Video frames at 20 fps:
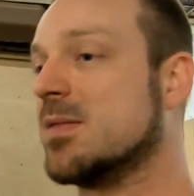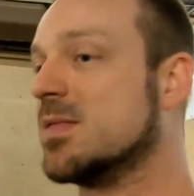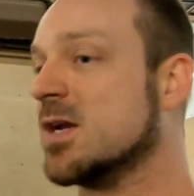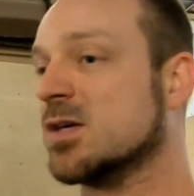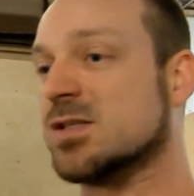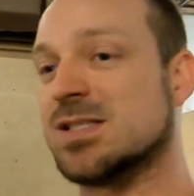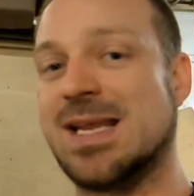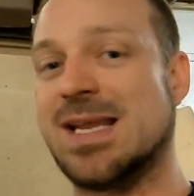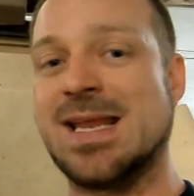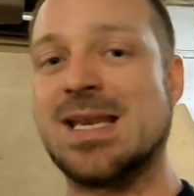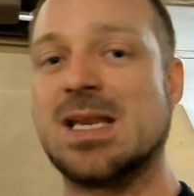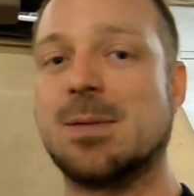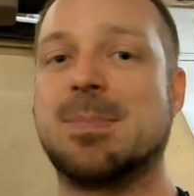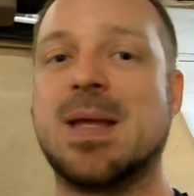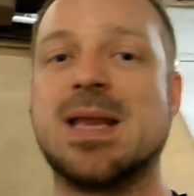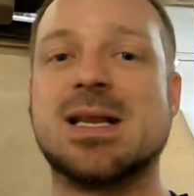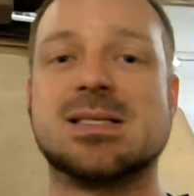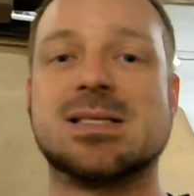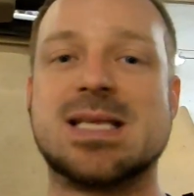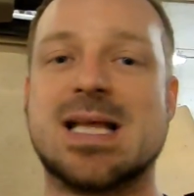There's
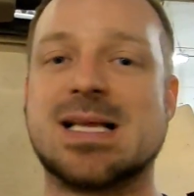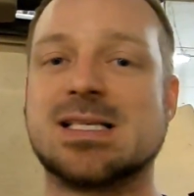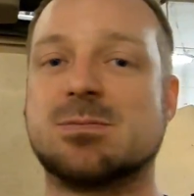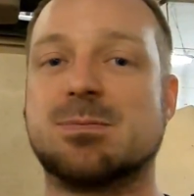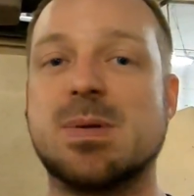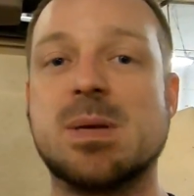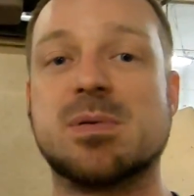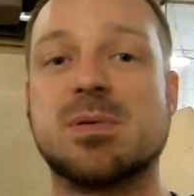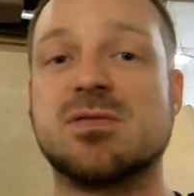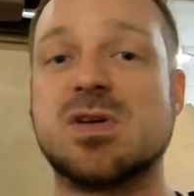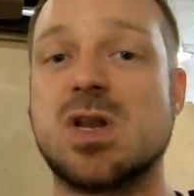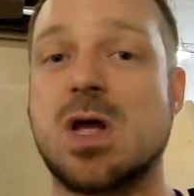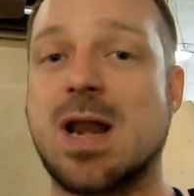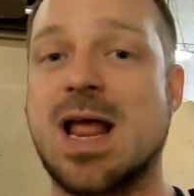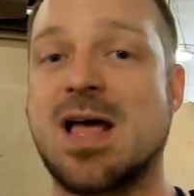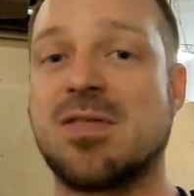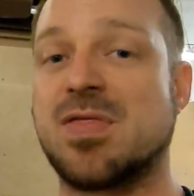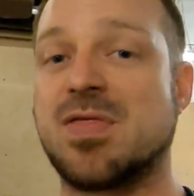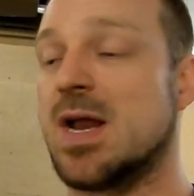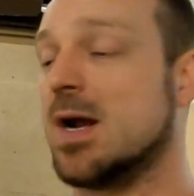independent tests people have done
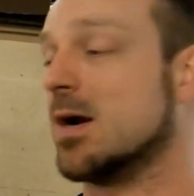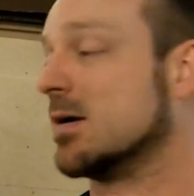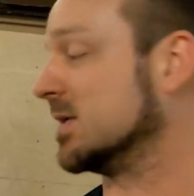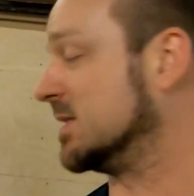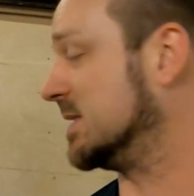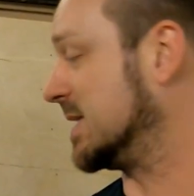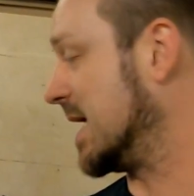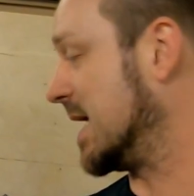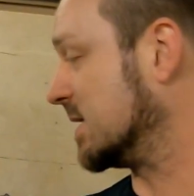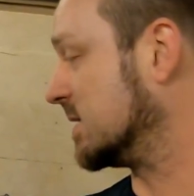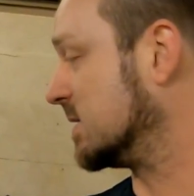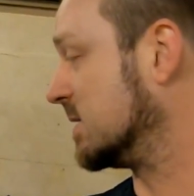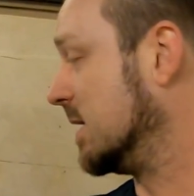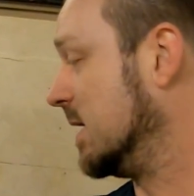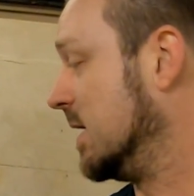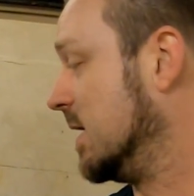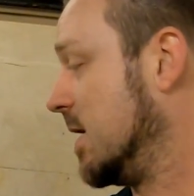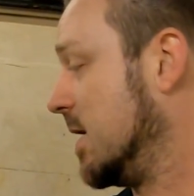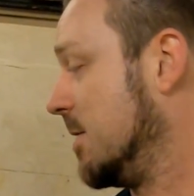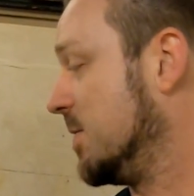out there to test
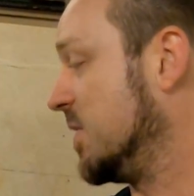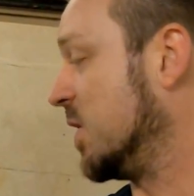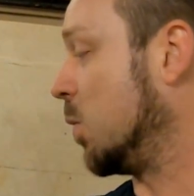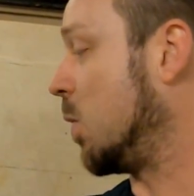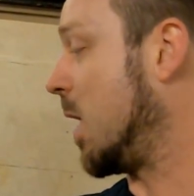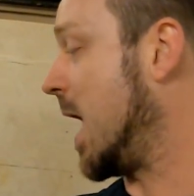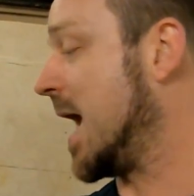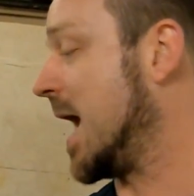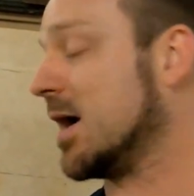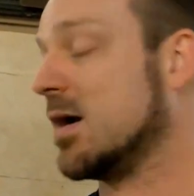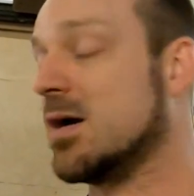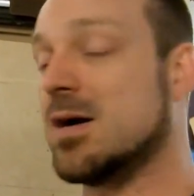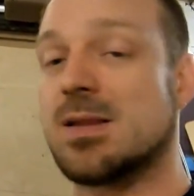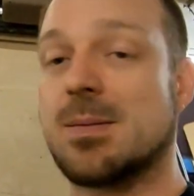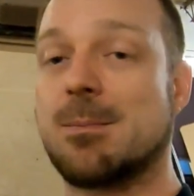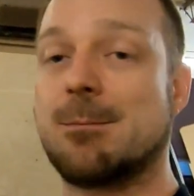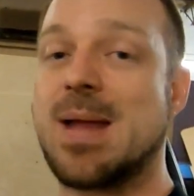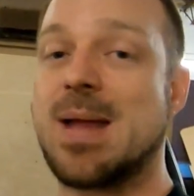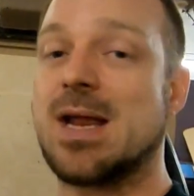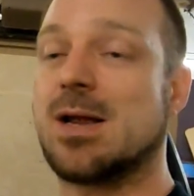the wire and
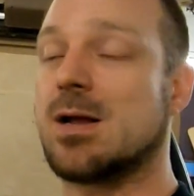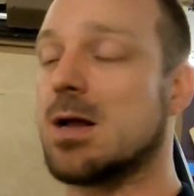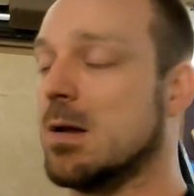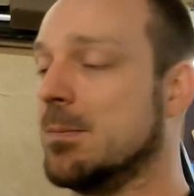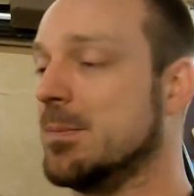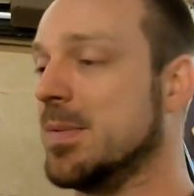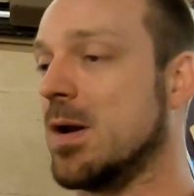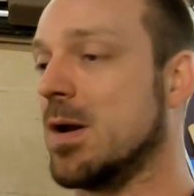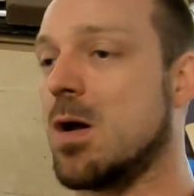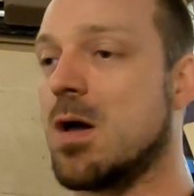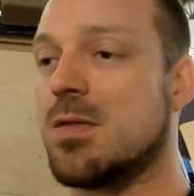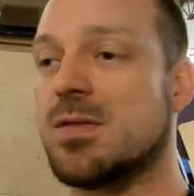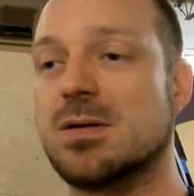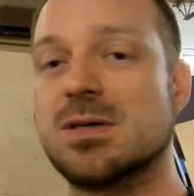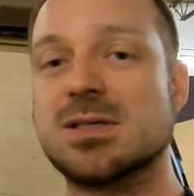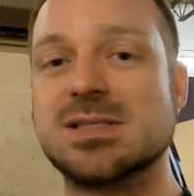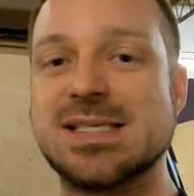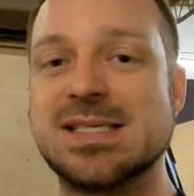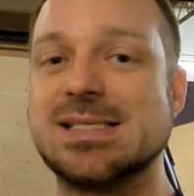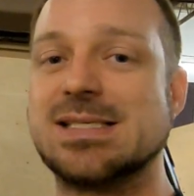the makeup and all the
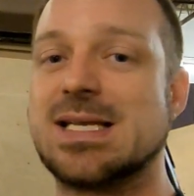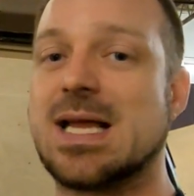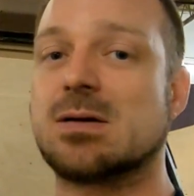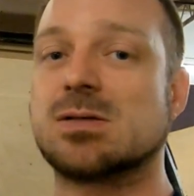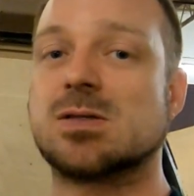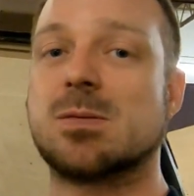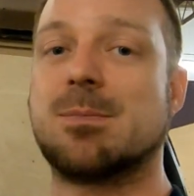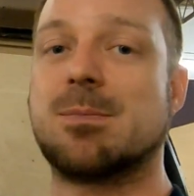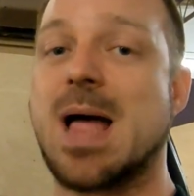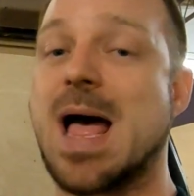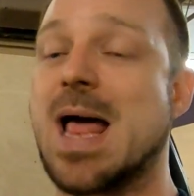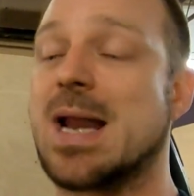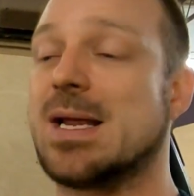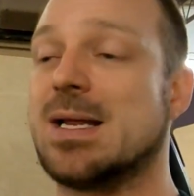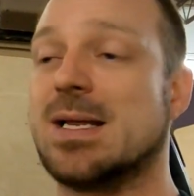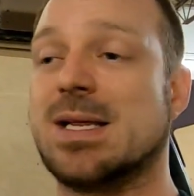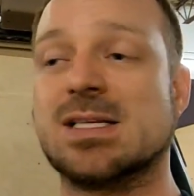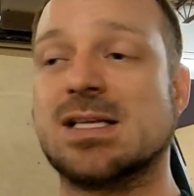little details about it.